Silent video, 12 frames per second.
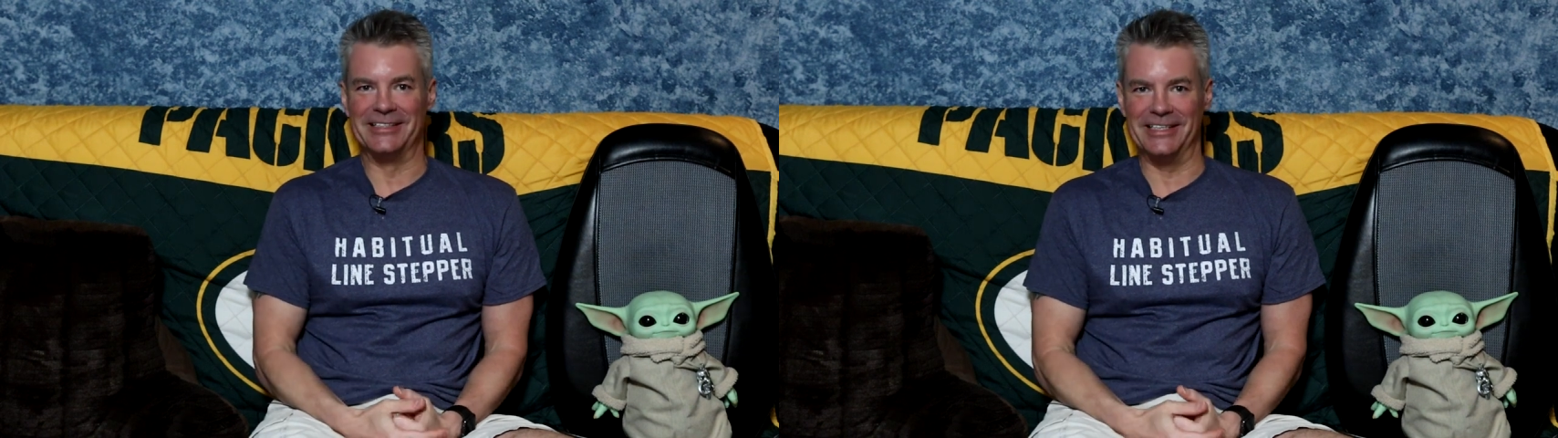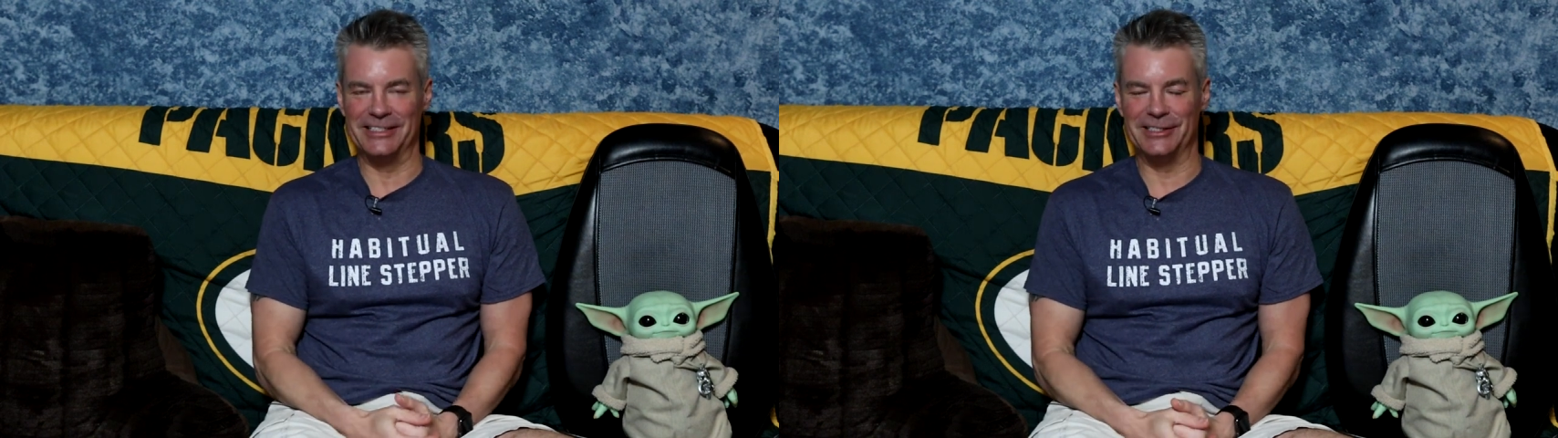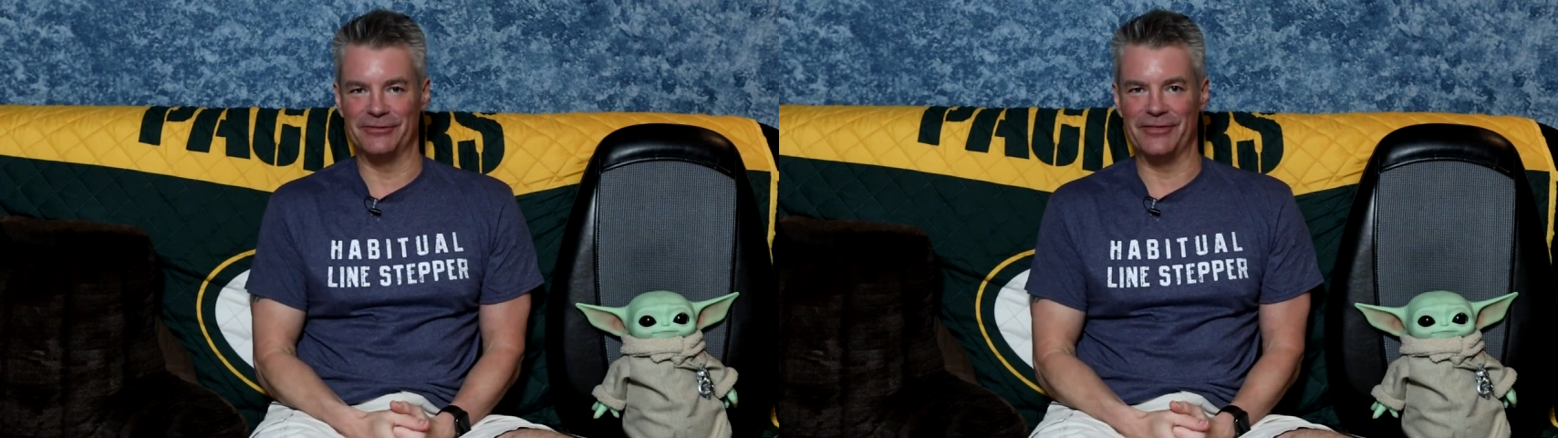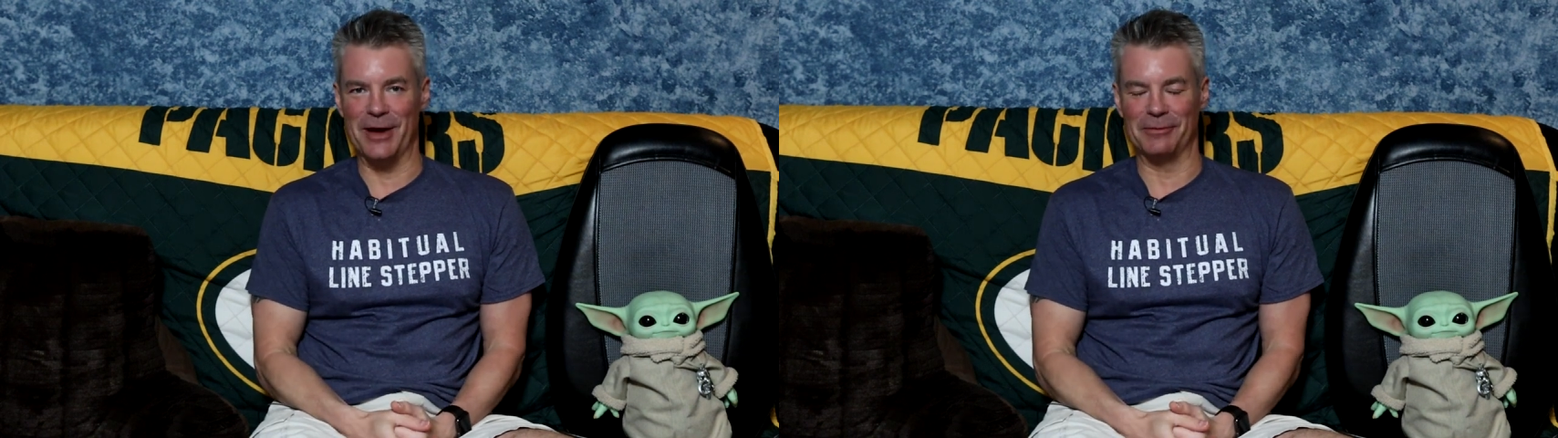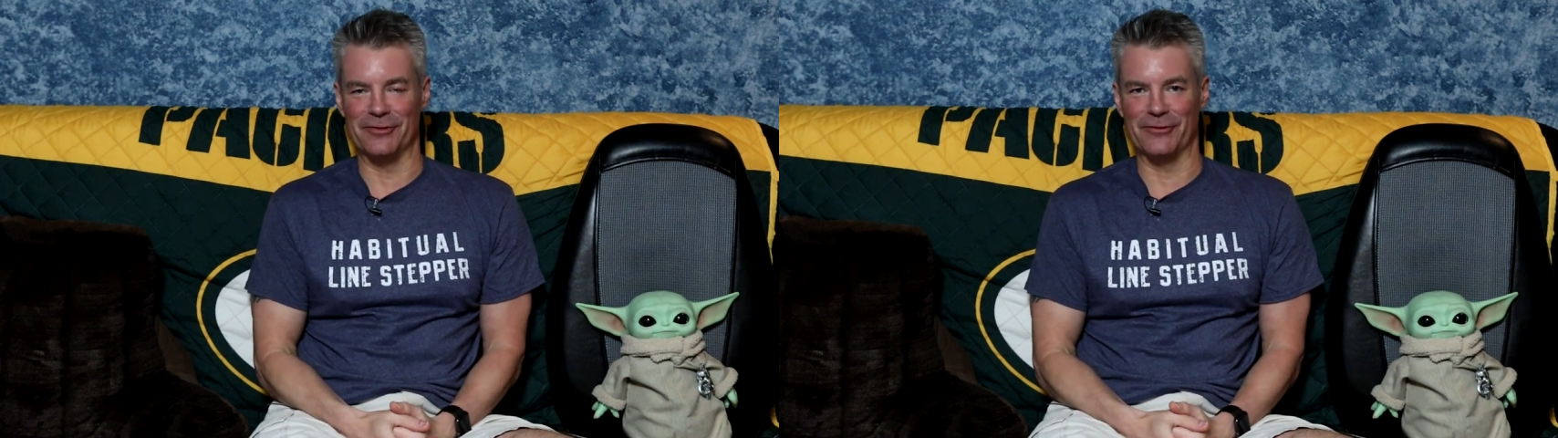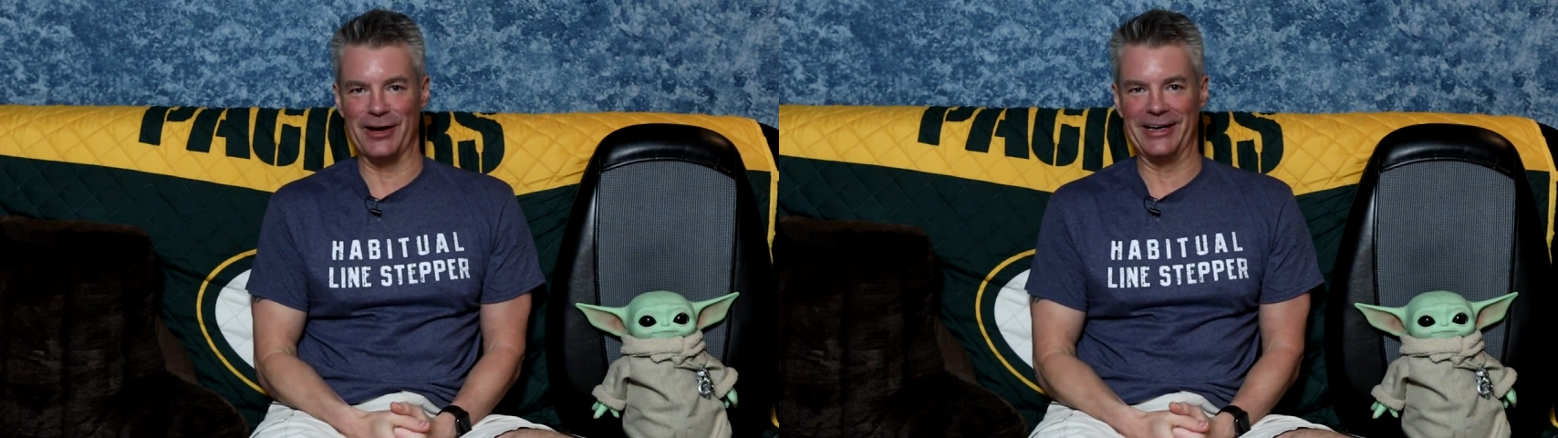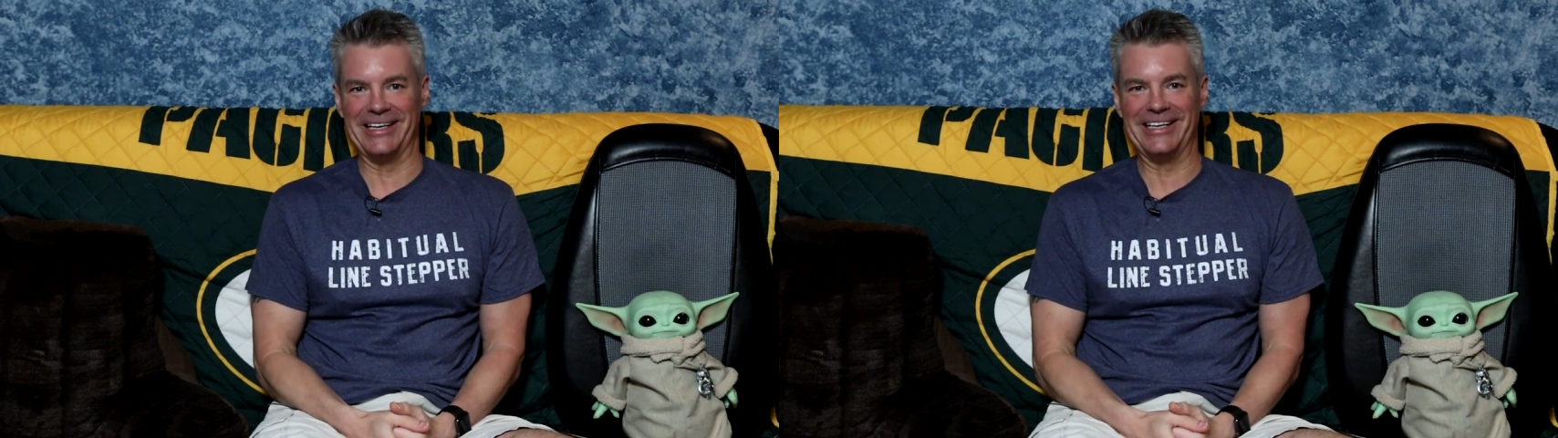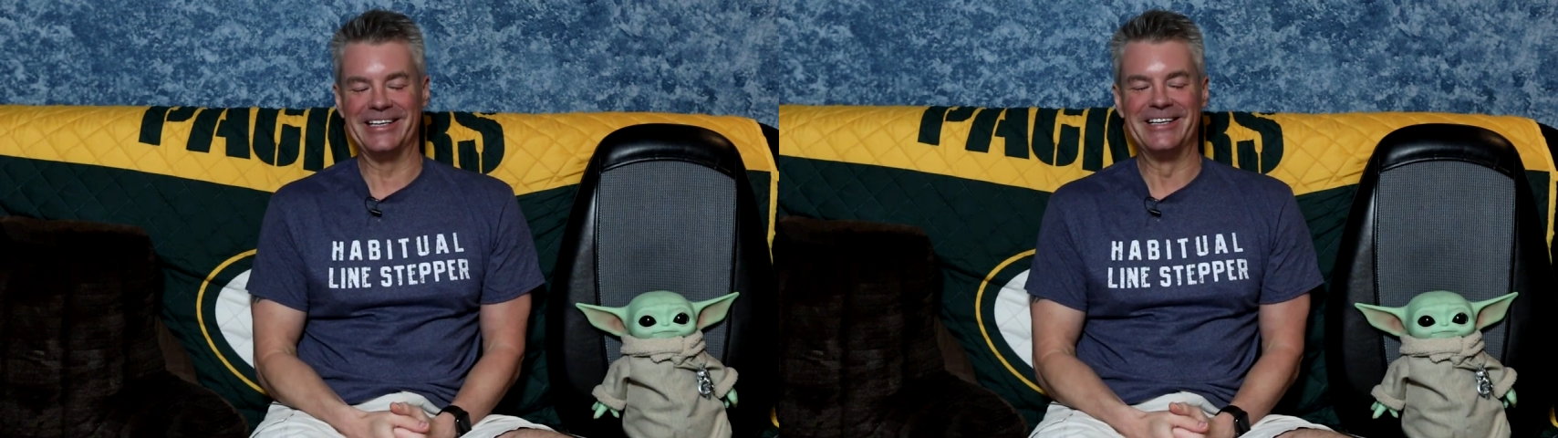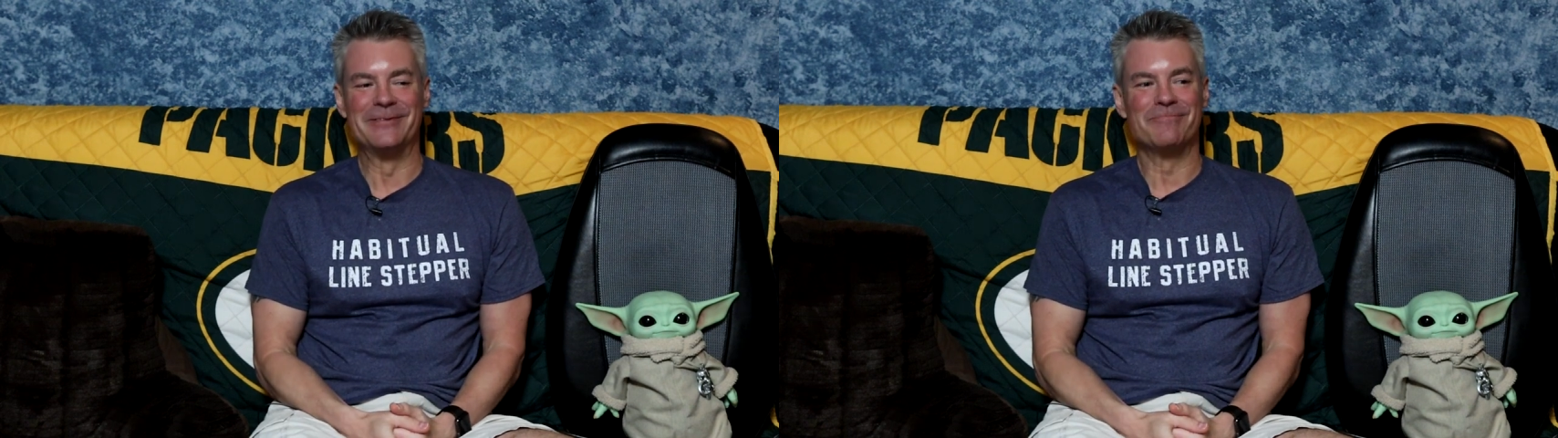that's family friendly.